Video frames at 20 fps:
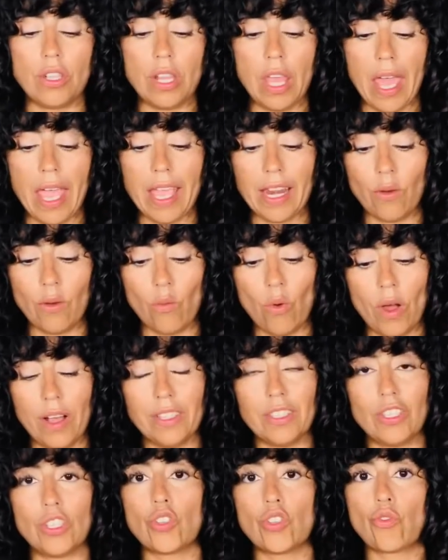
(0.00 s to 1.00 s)
the Eight of
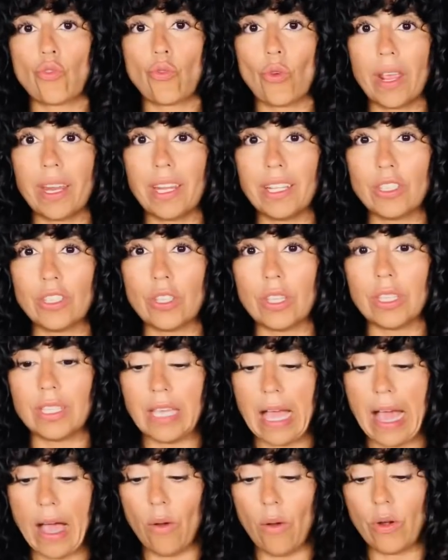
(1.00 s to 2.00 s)
Wands, straight into the
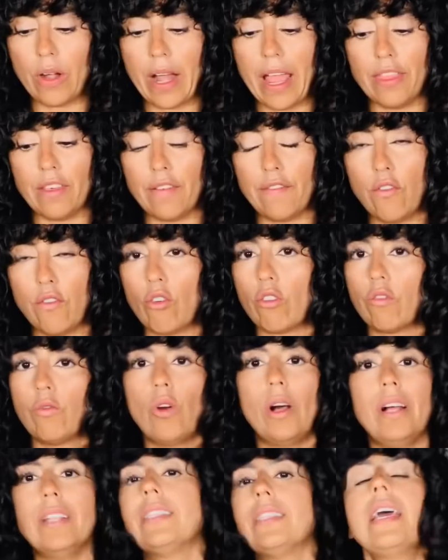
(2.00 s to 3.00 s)
Tower and the Four of
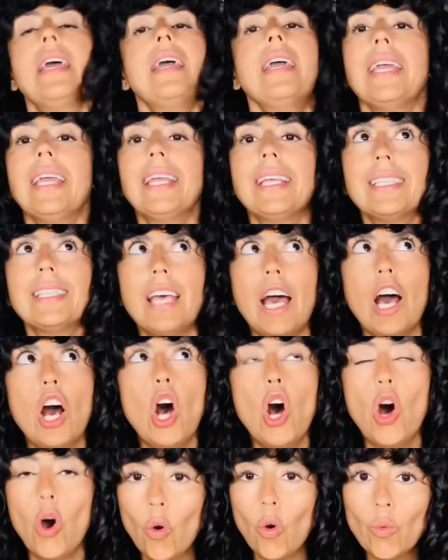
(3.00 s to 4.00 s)
Wands is a
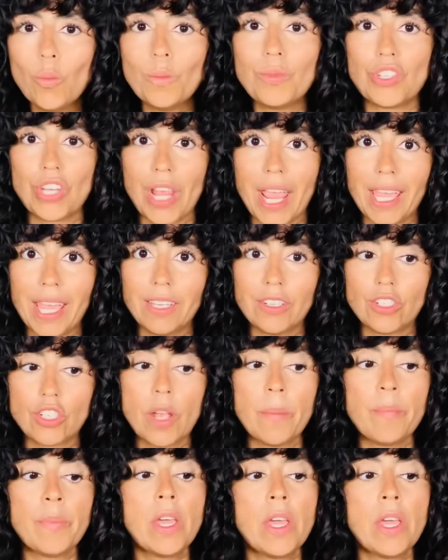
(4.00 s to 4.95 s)
home change.